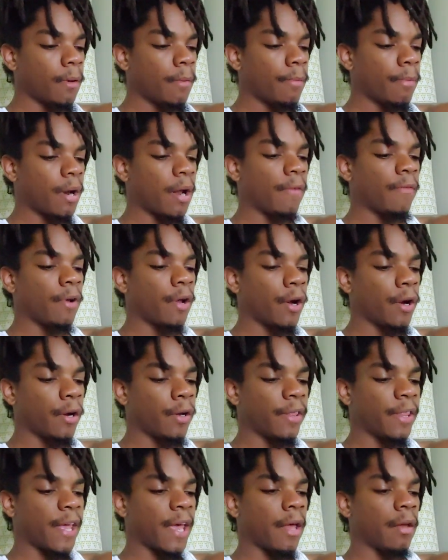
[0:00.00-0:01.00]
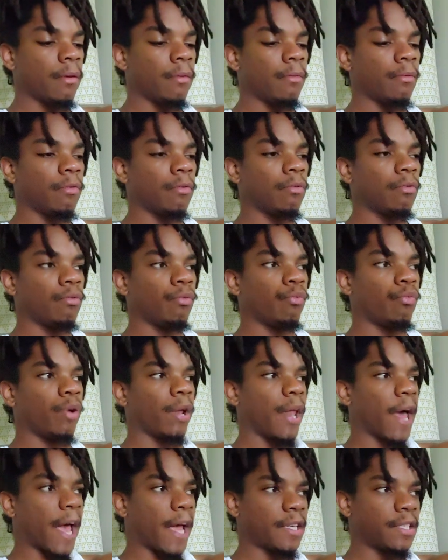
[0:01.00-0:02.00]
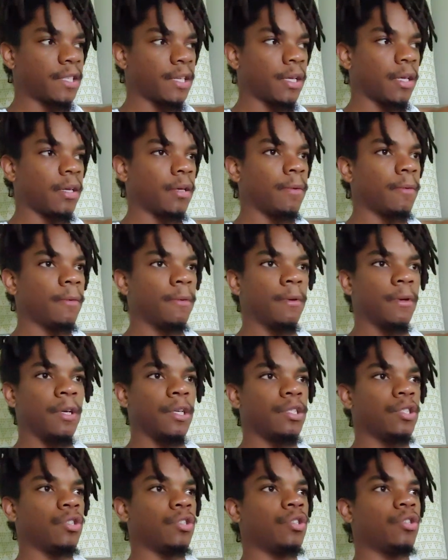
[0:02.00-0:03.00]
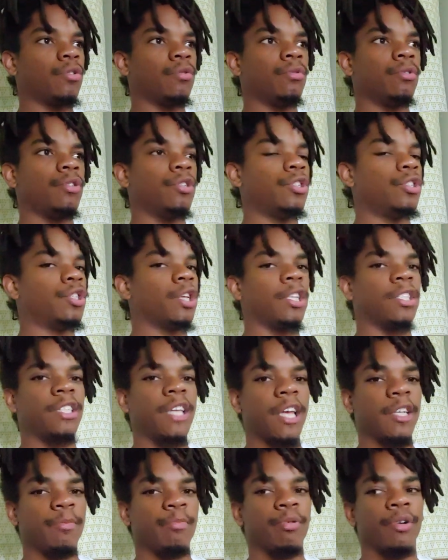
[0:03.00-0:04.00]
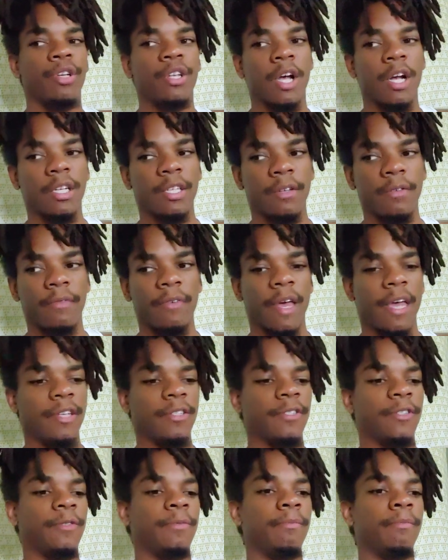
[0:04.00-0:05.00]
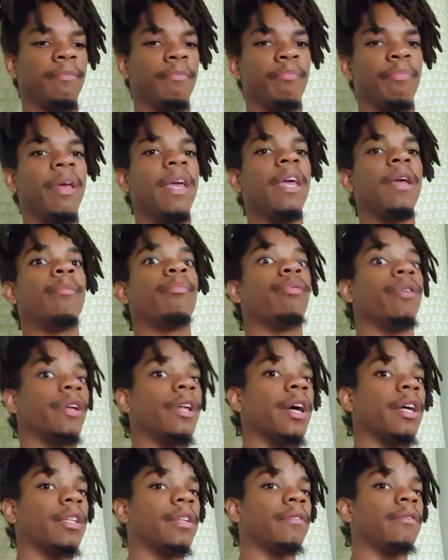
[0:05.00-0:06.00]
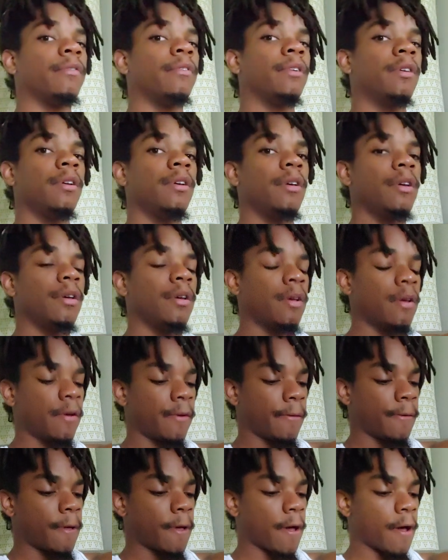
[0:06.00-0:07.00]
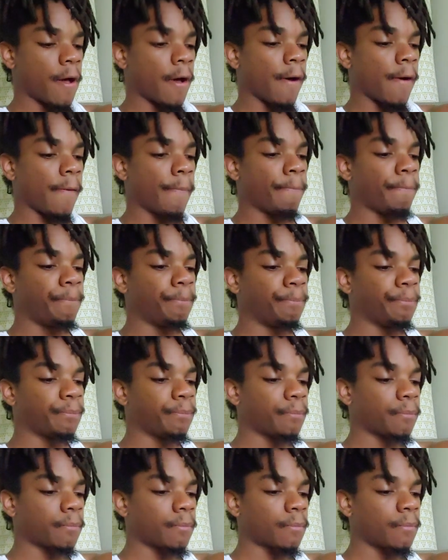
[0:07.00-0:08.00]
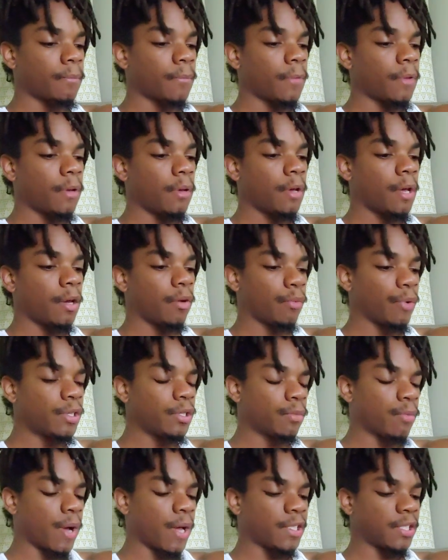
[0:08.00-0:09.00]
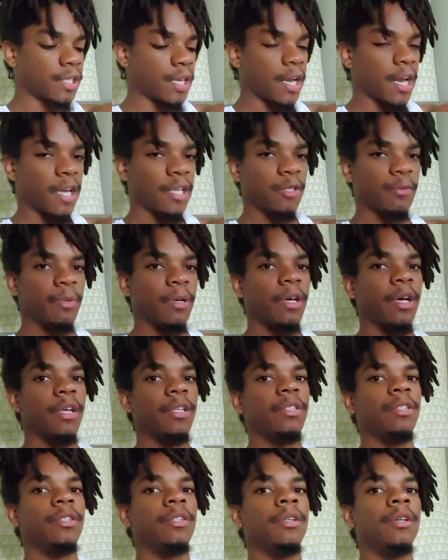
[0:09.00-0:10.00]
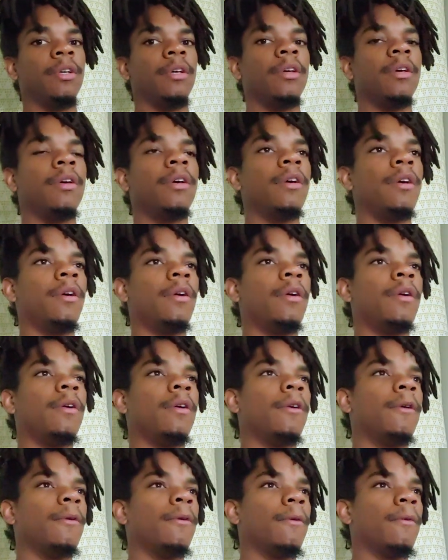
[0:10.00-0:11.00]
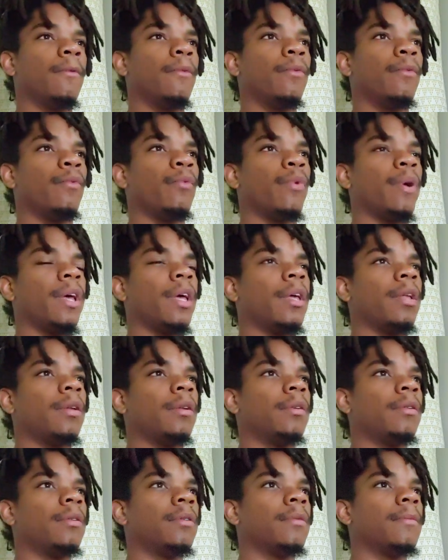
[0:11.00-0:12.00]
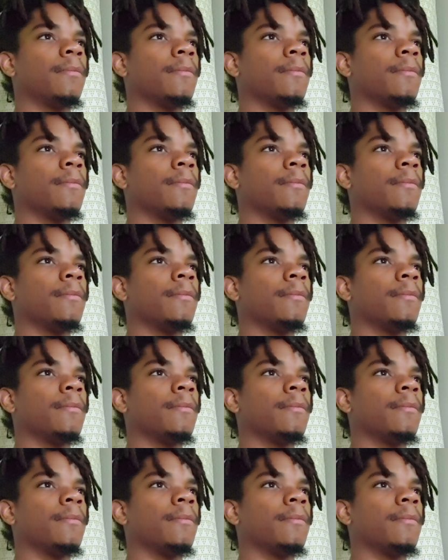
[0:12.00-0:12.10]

but i've learned that relaxing is just as productive as being productive. Um, and the reason why I say that is because when